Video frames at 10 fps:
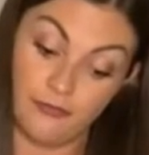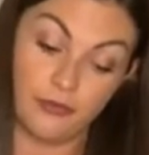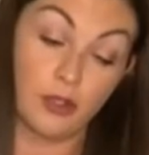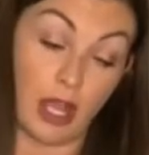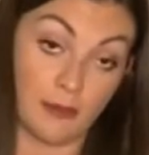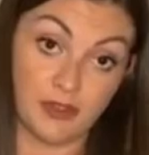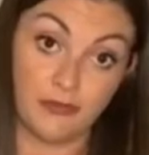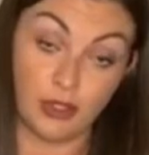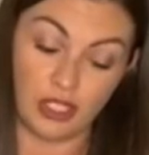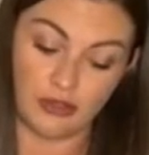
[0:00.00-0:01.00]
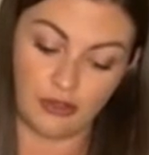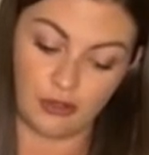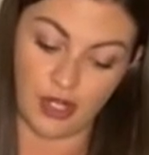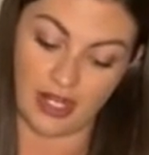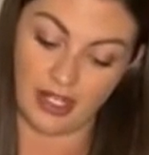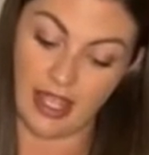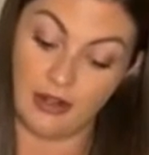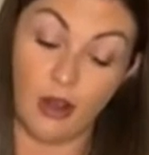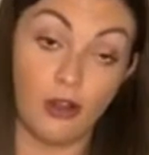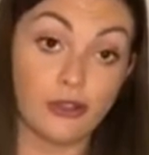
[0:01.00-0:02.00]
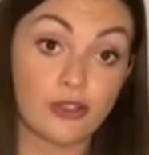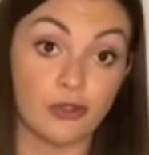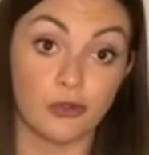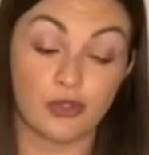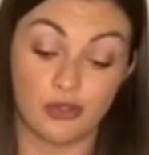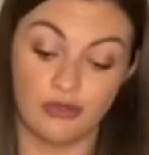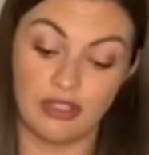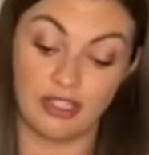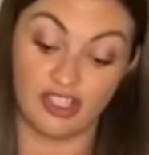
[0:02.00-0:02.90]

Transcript: comes fully through the drink, and also so that the